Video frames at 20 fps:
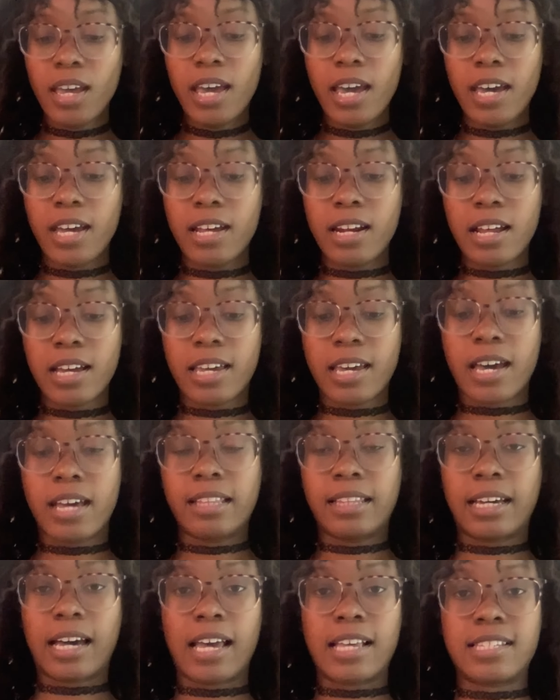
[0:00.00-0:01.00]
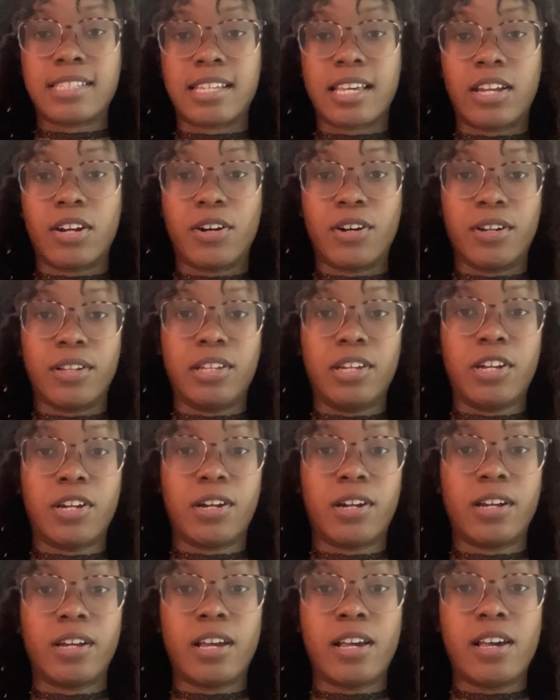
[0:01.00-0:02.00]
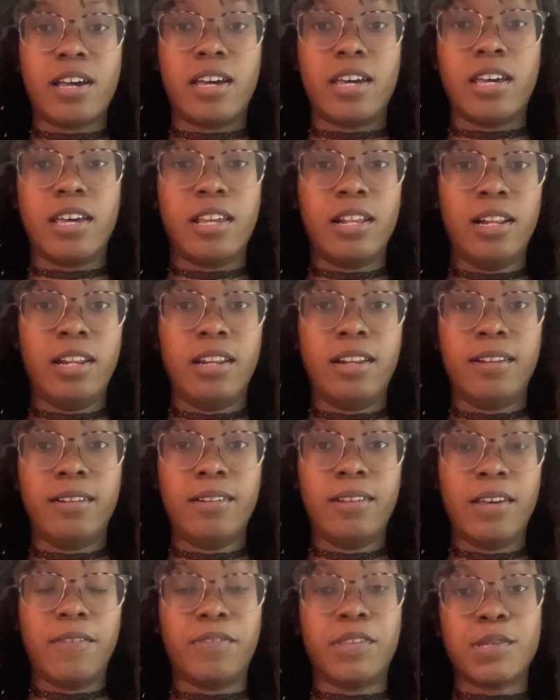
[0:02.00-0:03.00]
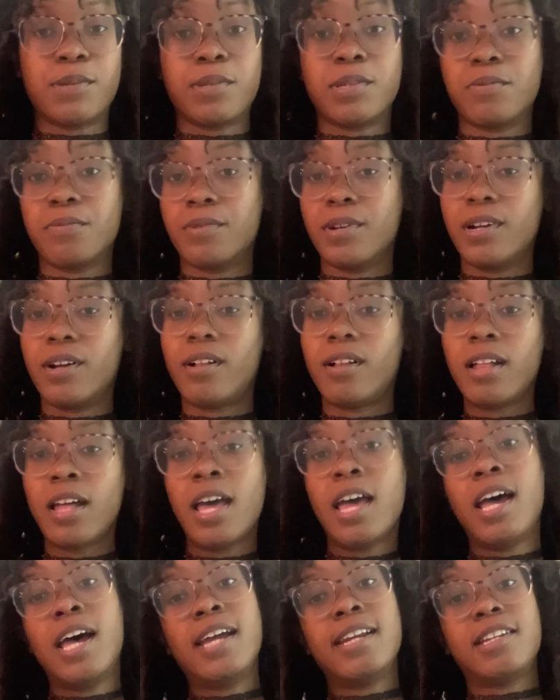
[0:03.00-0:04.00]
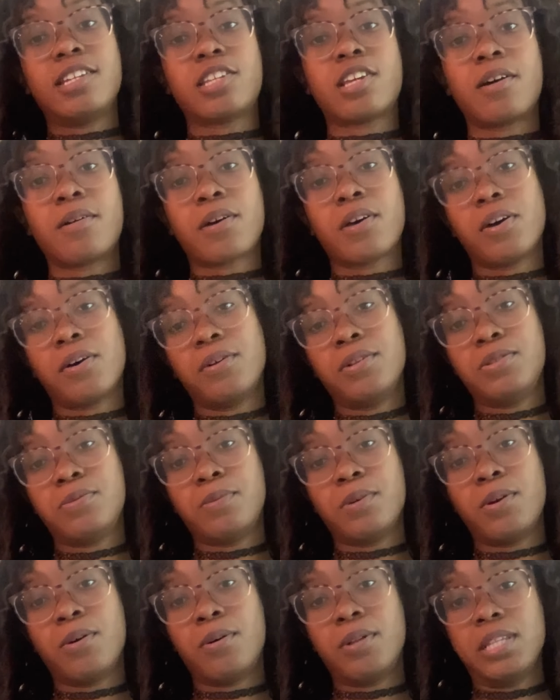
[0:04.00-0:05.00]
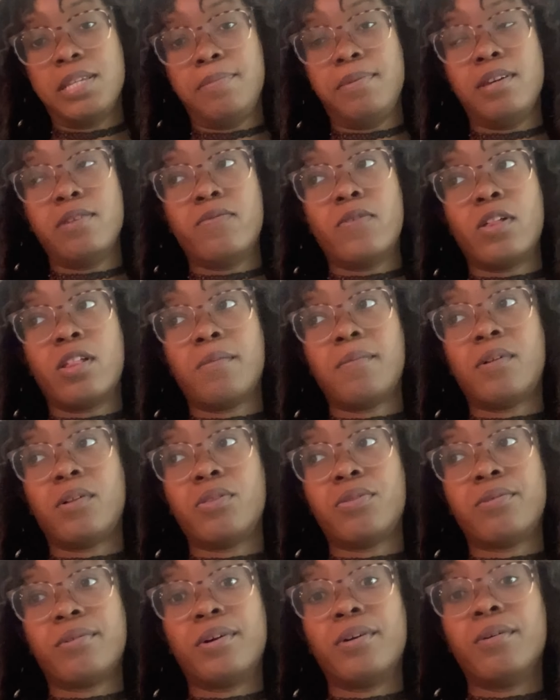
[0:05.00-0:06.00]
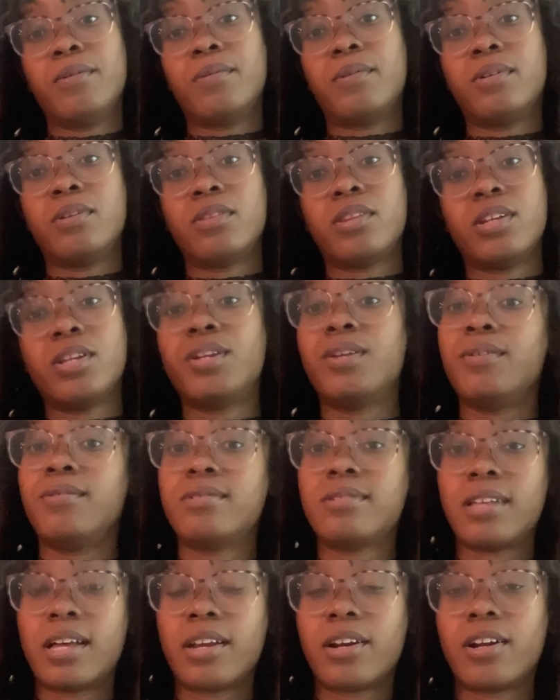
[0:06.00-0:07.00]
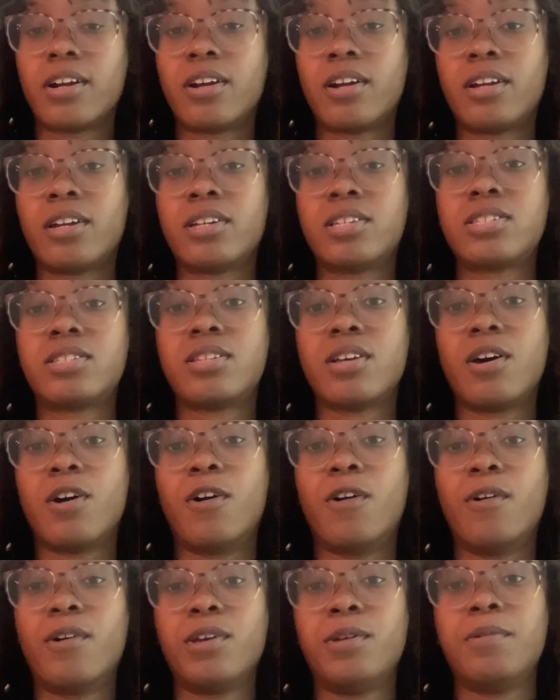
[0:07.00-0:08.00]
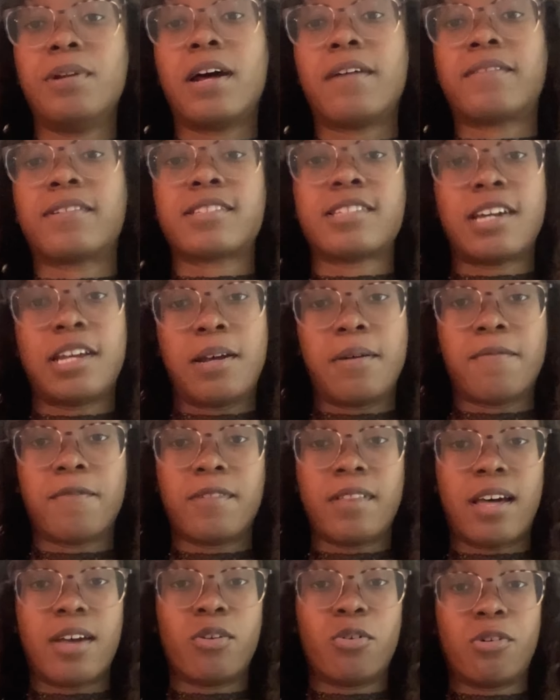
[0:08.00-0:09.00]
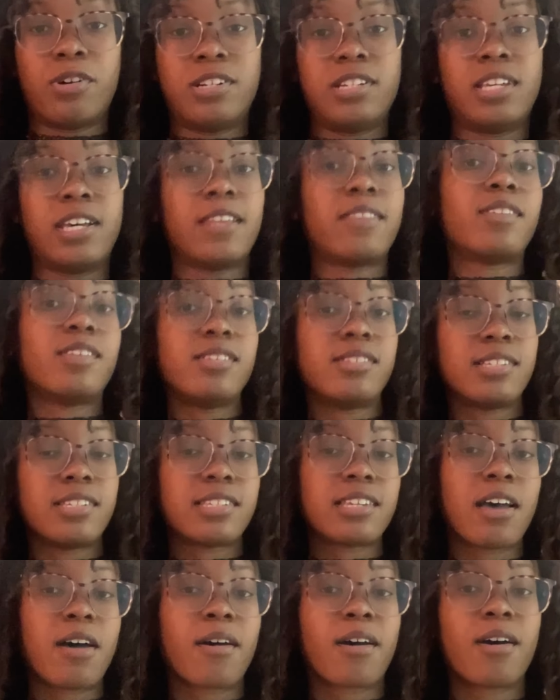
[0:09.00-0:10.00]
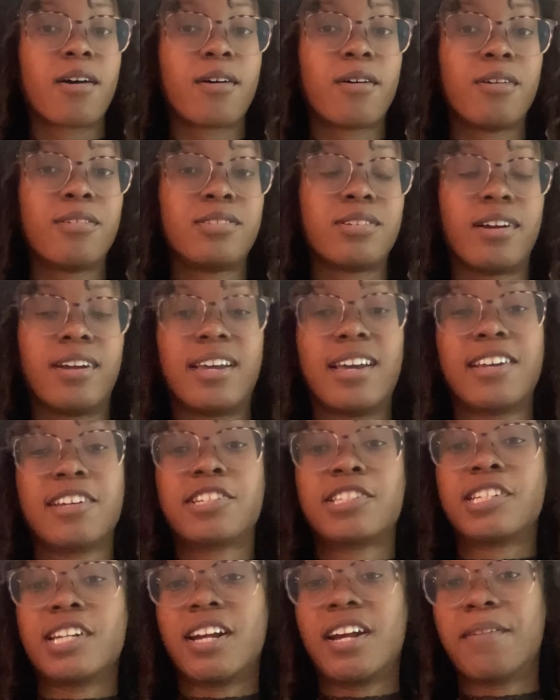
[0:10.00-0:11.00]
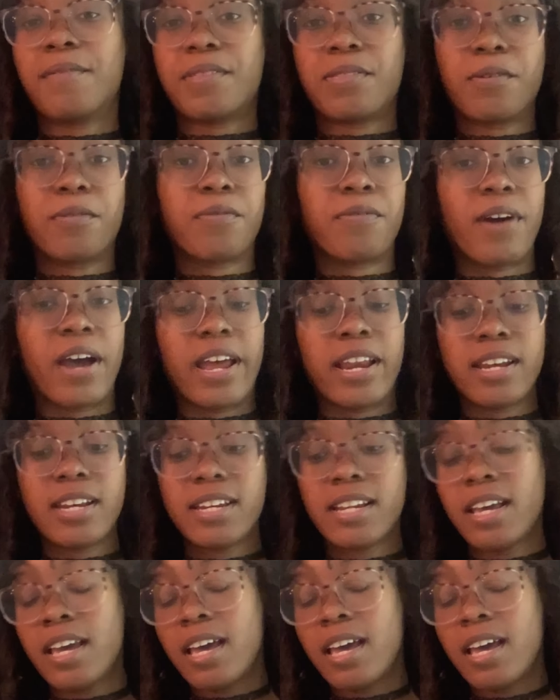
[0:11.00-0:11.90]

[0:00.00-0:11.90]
And again, like I said earlier, if this was real, discount codes would only be available through the newsletter. So you would have to sign up for that in order to get these discount codes, or I guess share it with a friend.